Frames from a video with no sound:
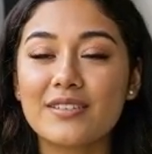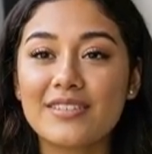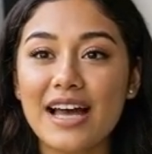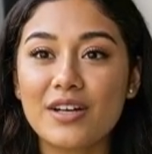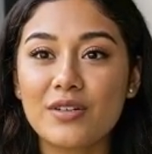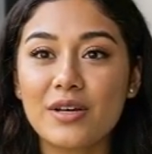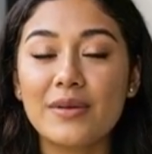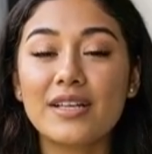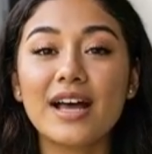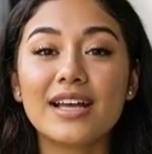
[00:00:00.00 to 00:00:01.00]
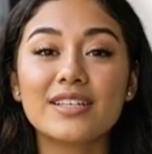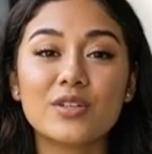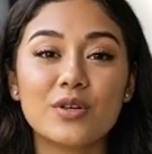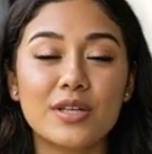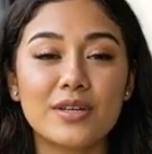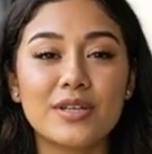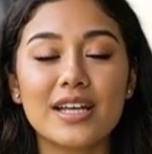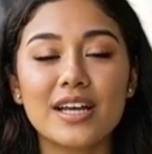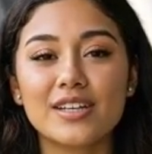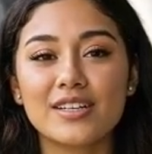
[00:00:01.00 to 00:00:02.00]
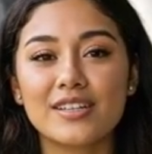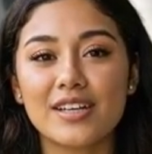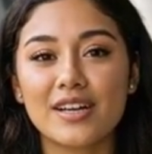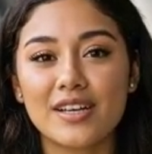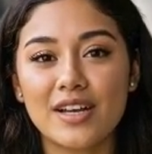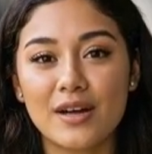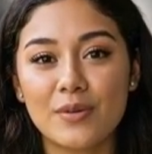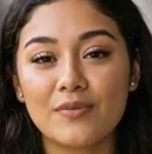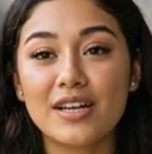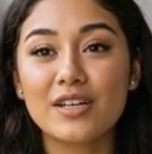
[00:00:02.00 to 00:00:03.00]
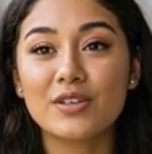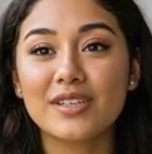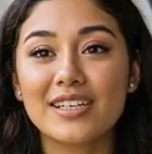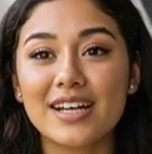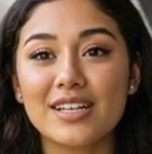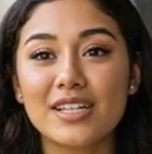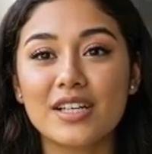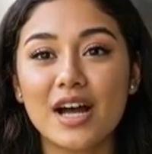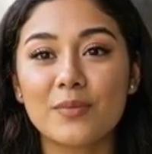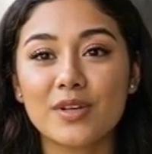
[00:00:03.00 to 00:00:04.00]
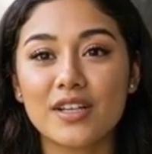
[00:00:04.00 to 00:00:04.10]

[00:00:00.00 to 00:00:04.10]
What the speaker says: That treatment lasts 2 to 3 years. A professional detailing shop would